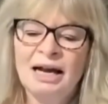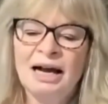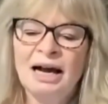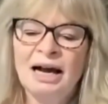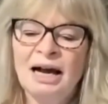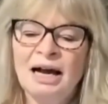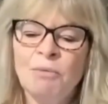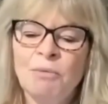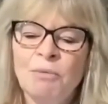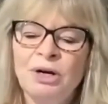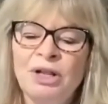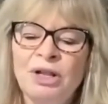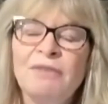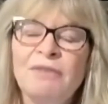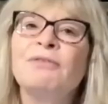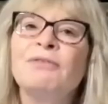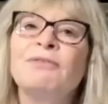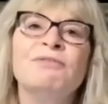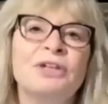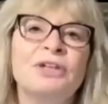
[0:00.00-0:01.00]
Um, one of
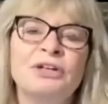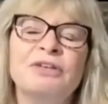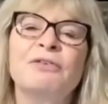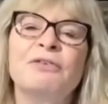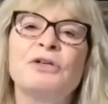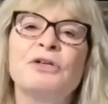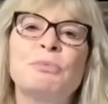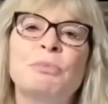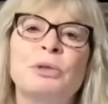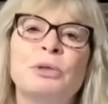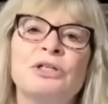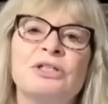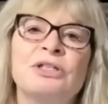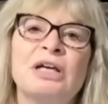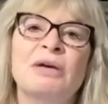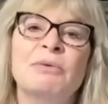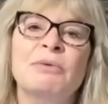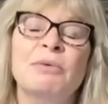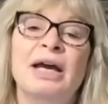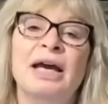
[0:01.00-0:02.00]
the very first books
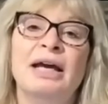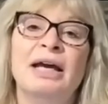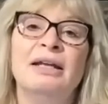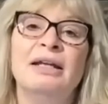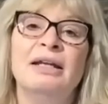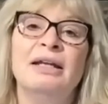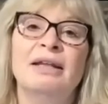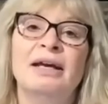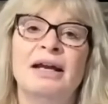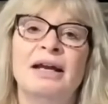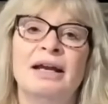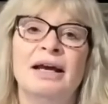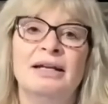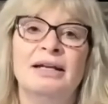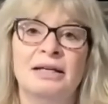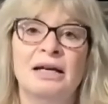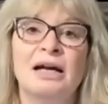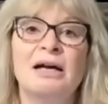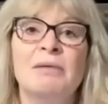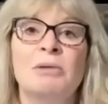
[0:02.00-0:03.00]
I read that
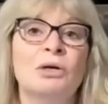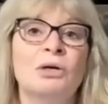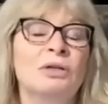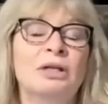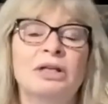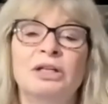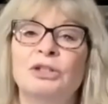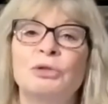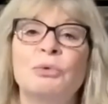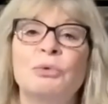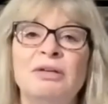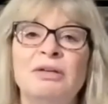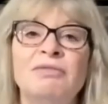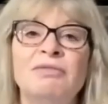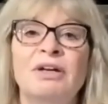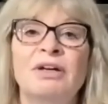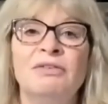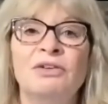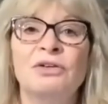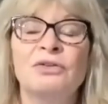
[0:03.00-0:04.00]
had come out like
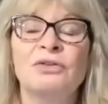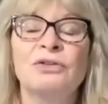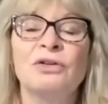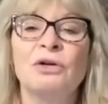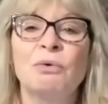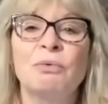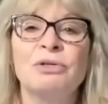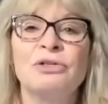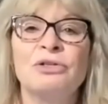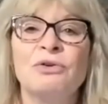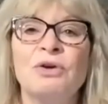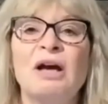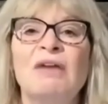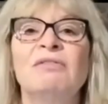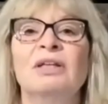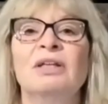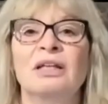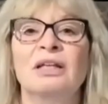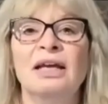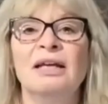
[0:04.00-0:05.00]
25 years ago was
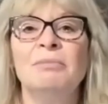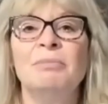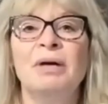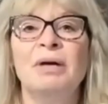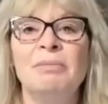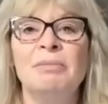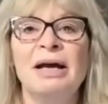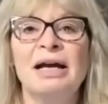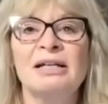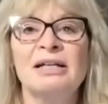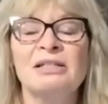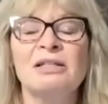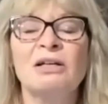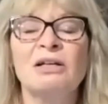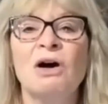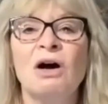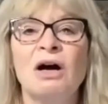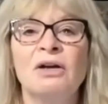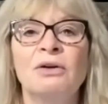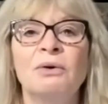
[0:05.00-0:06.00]
Traveling Light by Max
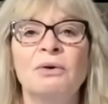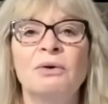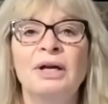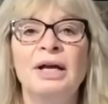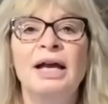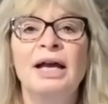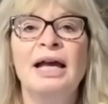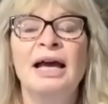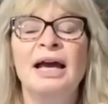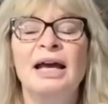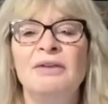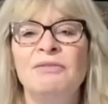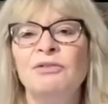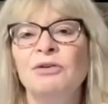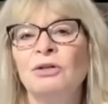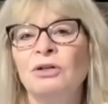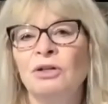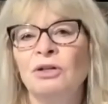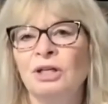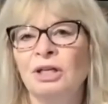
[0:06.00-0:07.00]
Lucado. And if
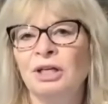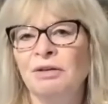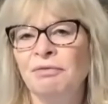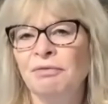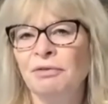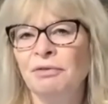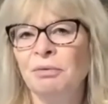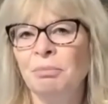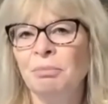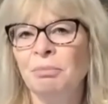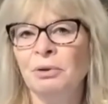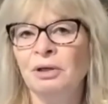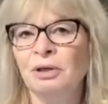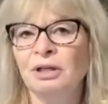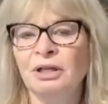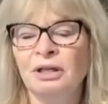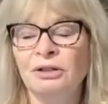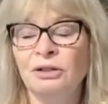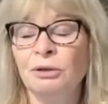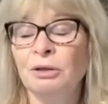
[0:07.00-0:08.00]
you're looking for a
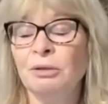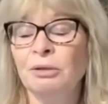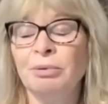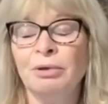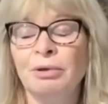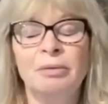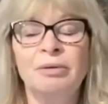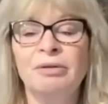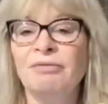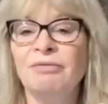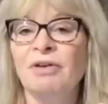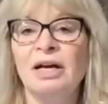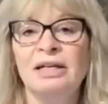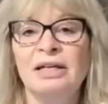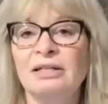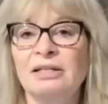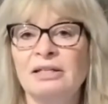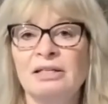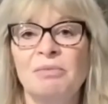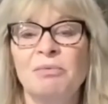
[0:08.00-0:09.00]
book, and you could probably find
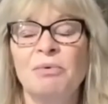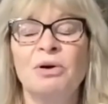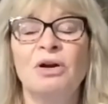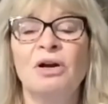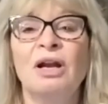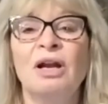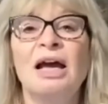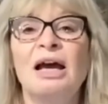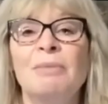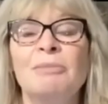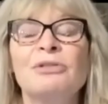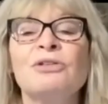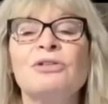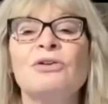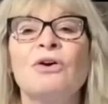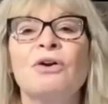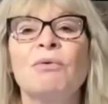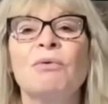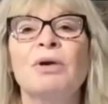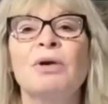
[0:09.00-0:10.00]
it somewhere on
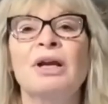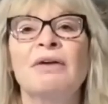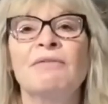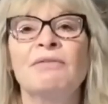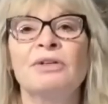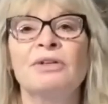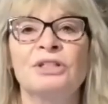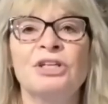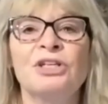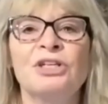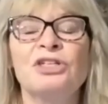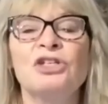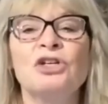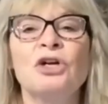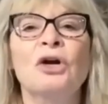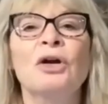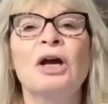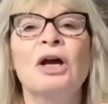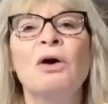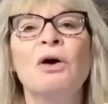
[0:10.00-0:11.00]
Amazon or whatever to
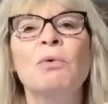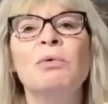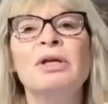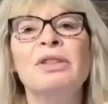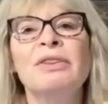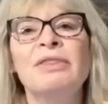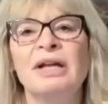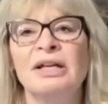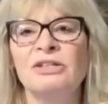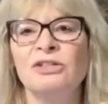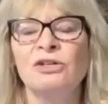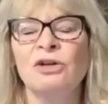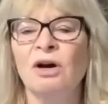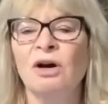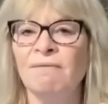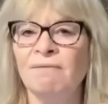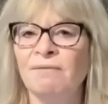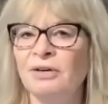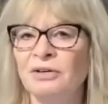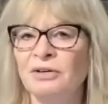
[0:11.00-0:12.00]
start out with, that's
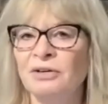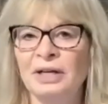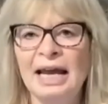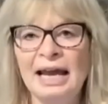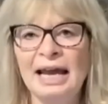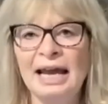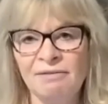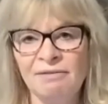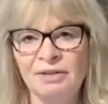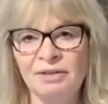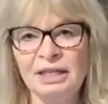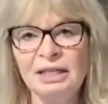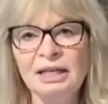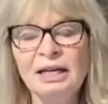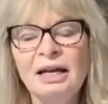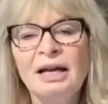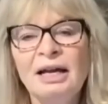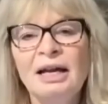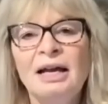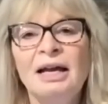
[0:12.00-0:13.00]
not very
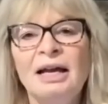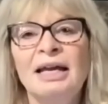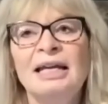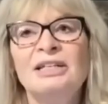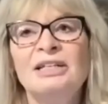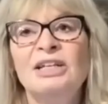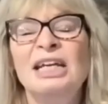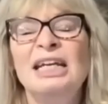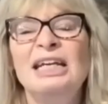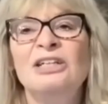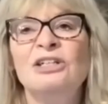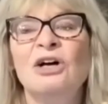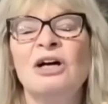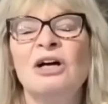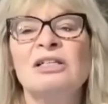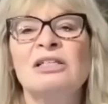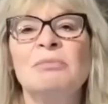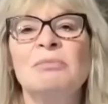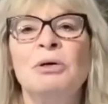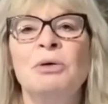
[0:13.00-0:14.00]
heavy. It, he
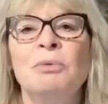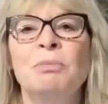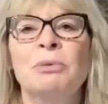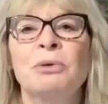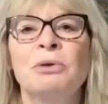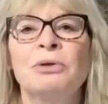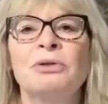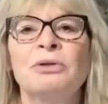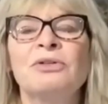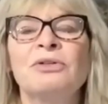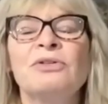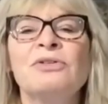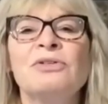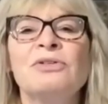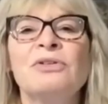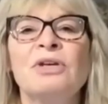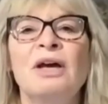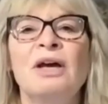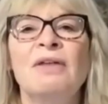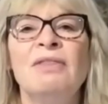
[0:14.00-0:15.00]
talks about
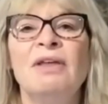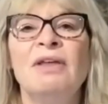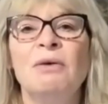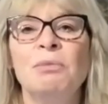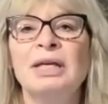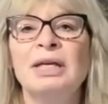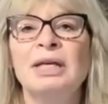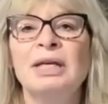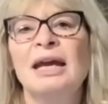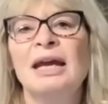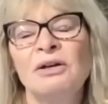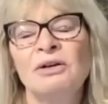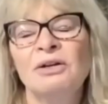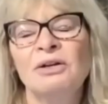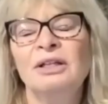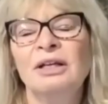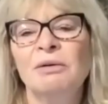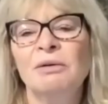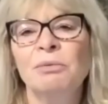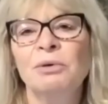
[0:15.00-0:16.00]
burdens that we
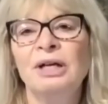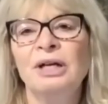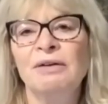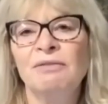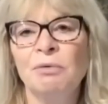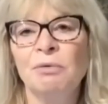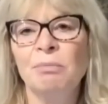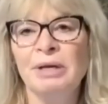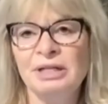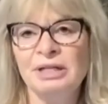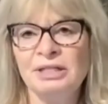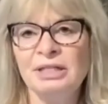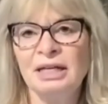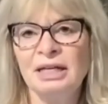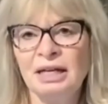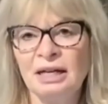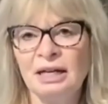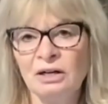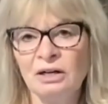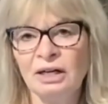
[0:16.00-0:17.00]
carry that we're never meant to
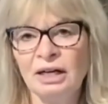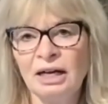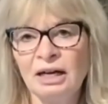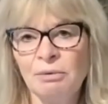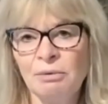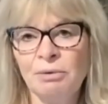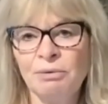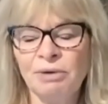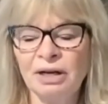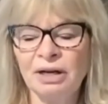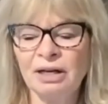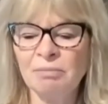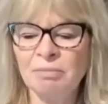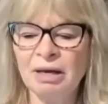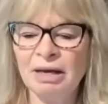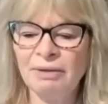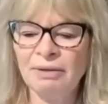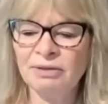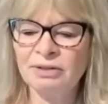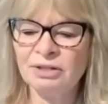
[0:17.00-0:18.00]
carry. I would
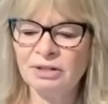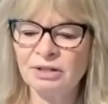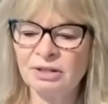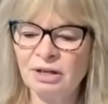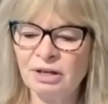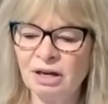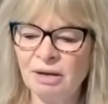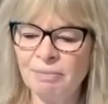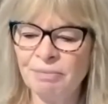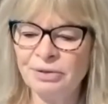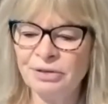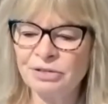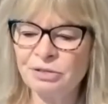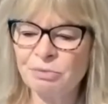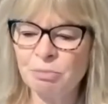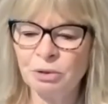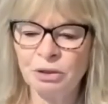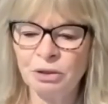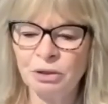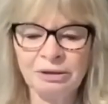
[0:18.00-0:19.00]
recommend um, this
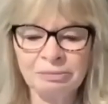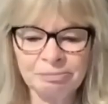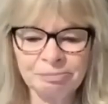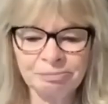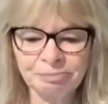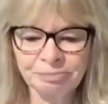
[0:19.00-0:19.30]
book.